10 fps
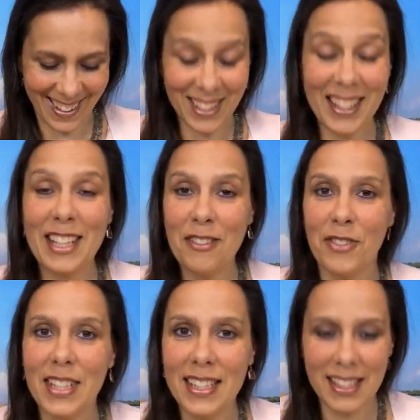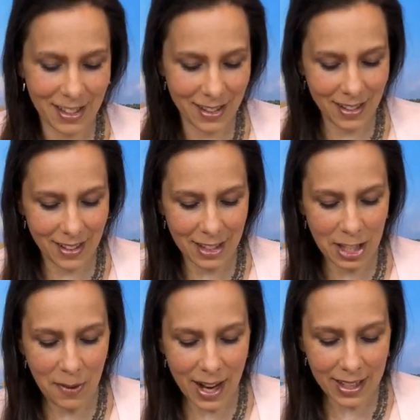trying to convince you,
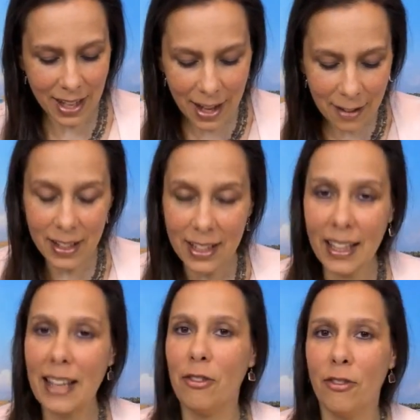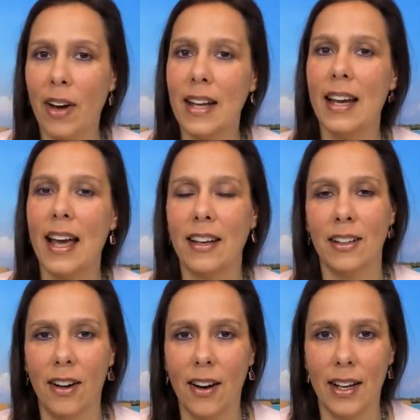you are caring and fun and
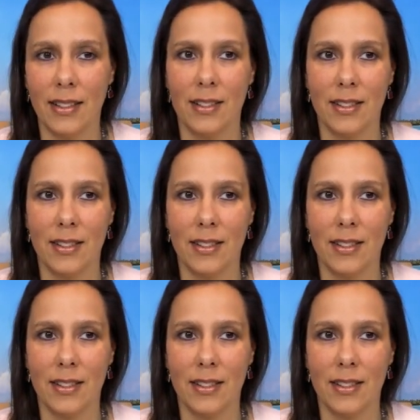kind.